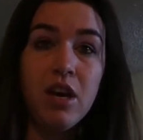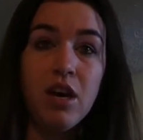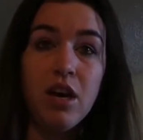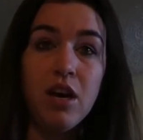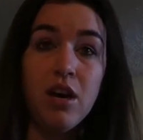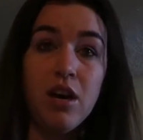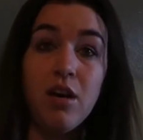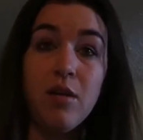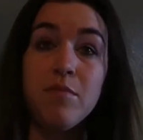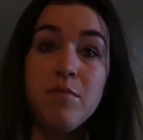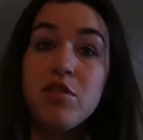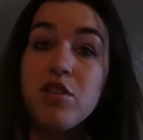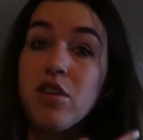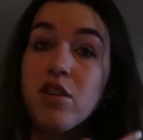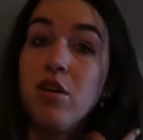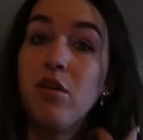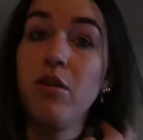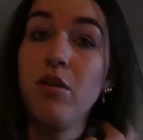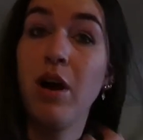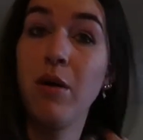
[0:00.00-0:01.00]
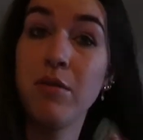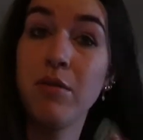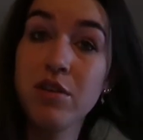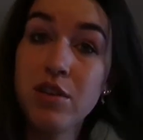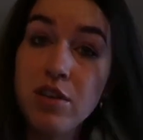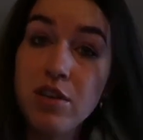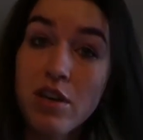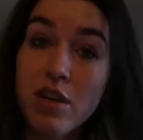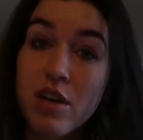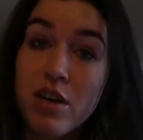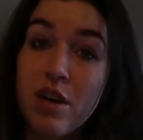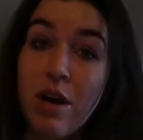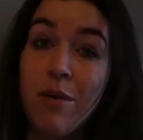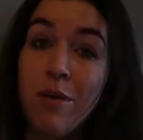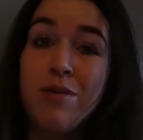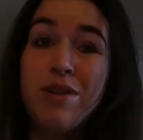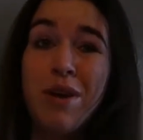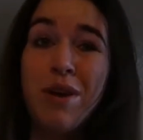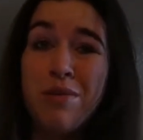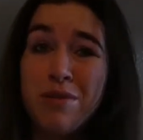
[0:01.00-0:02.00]
So I was
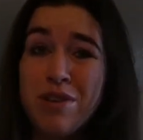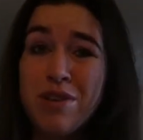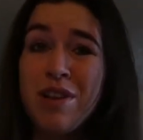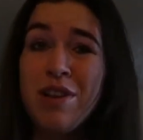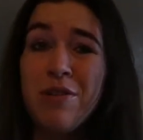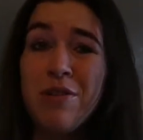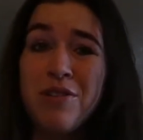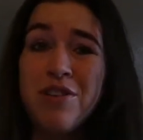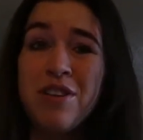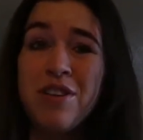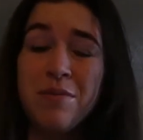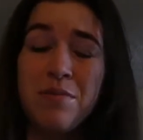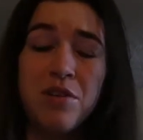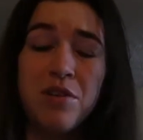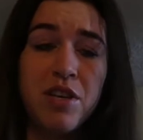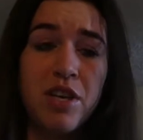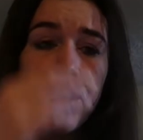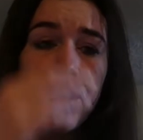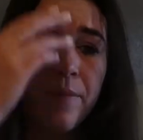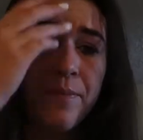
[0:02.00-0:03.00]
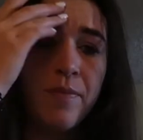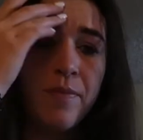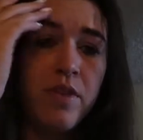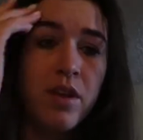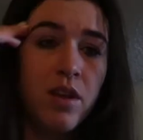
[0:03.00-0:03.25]
a little tipsy.